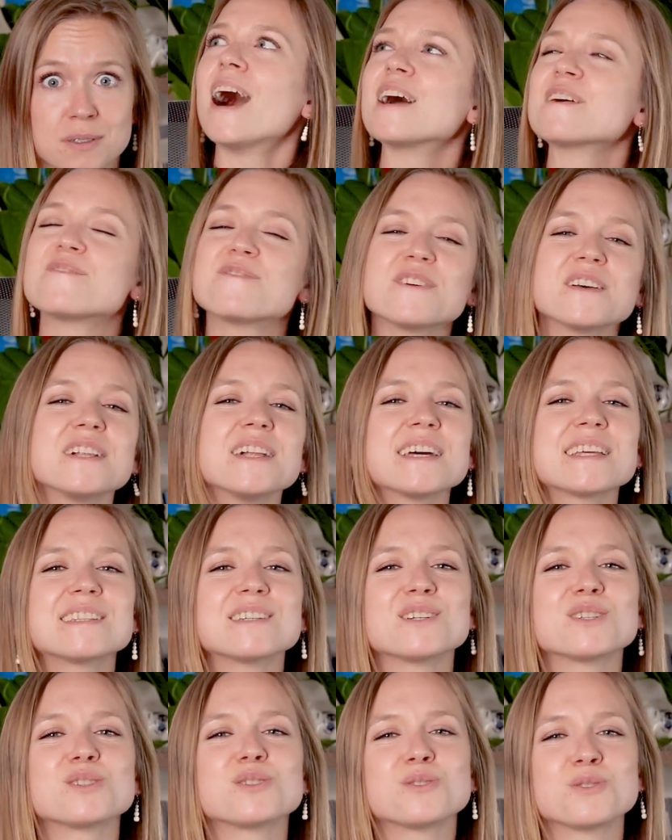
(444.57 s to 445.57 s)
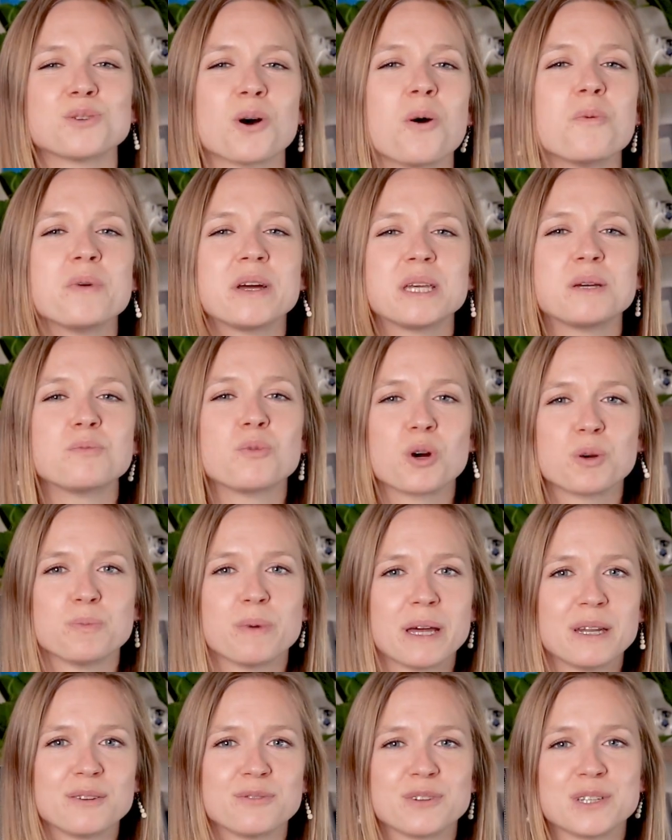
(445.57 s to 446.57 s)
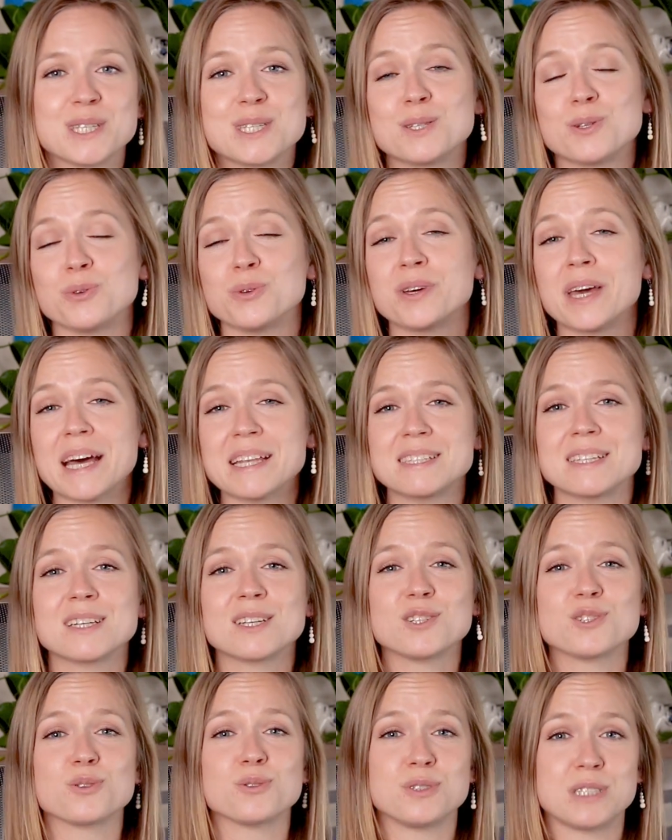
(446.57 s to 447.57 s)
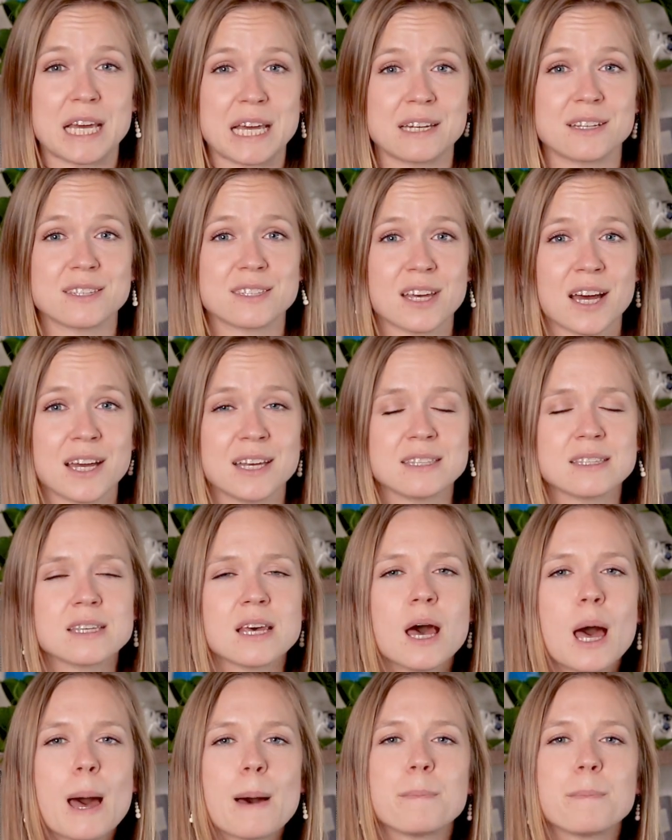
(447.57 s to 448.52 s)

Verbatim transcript: I feel like there's so many more benefits to getting into data science,